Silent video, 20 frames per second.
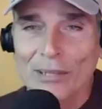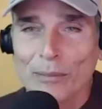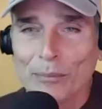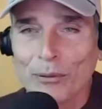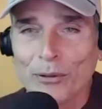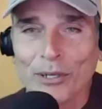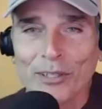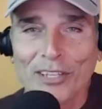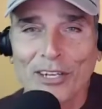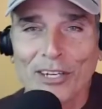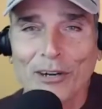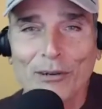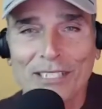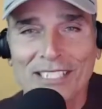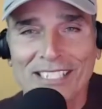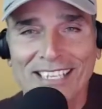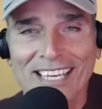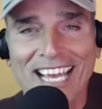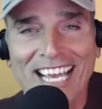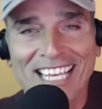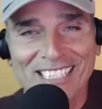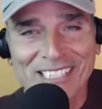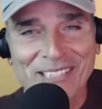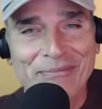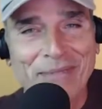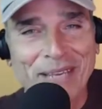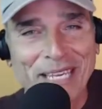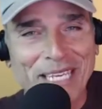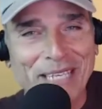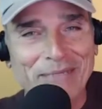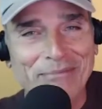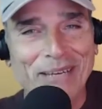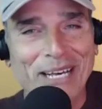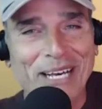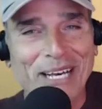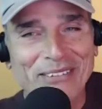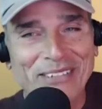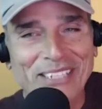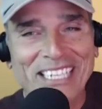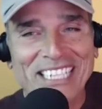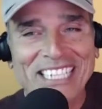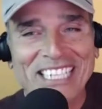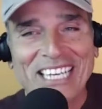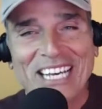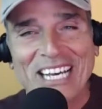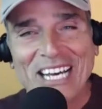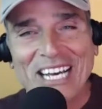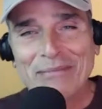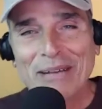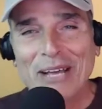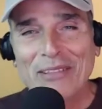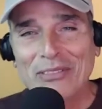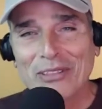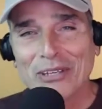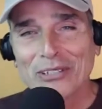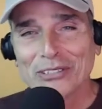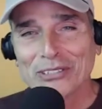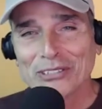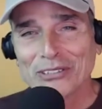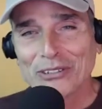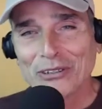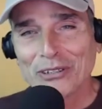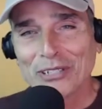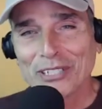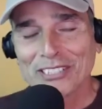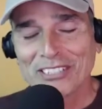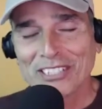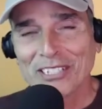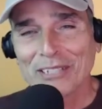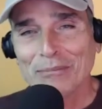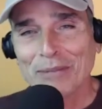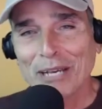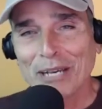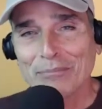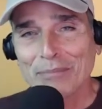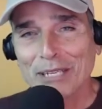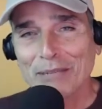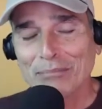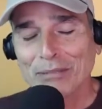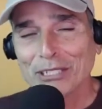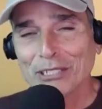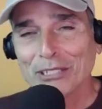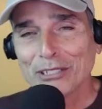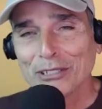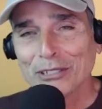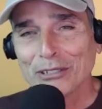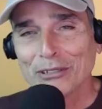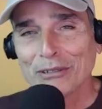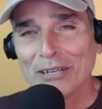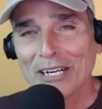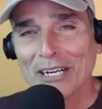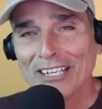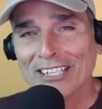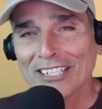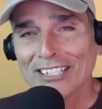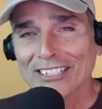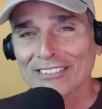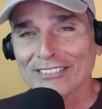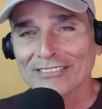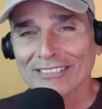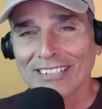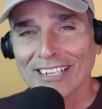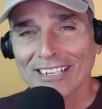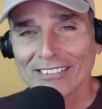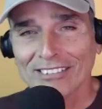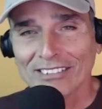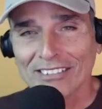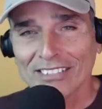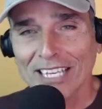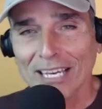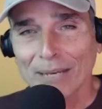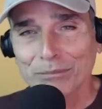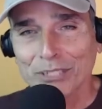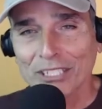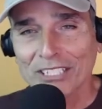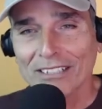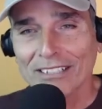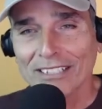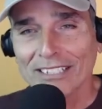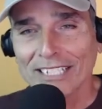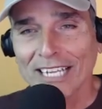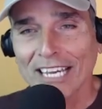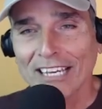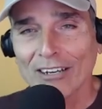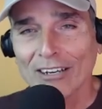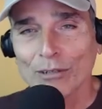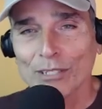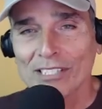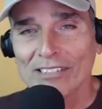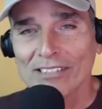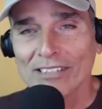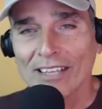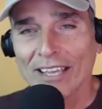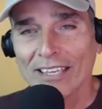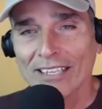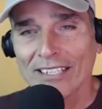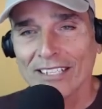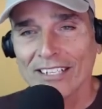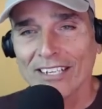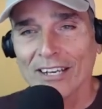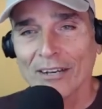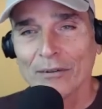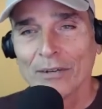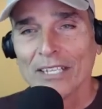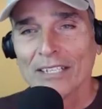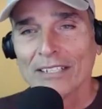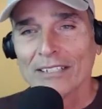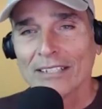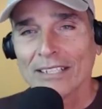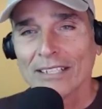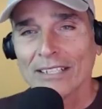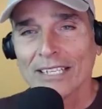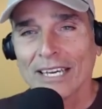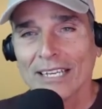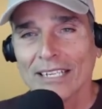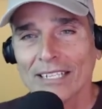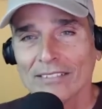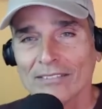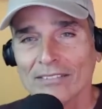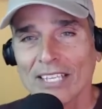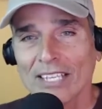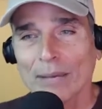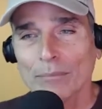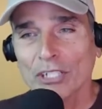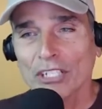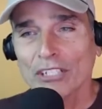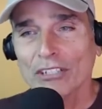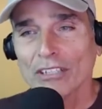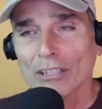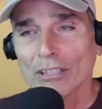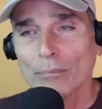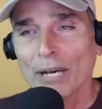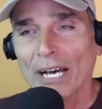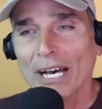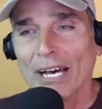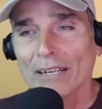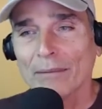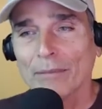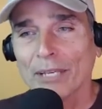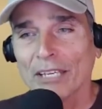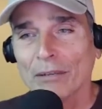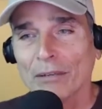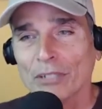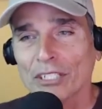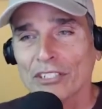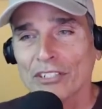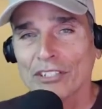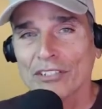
the point that always gets me about about those stories and about people who are are skeptical. And I always say, you know, the kind of skeptical lobotomy, which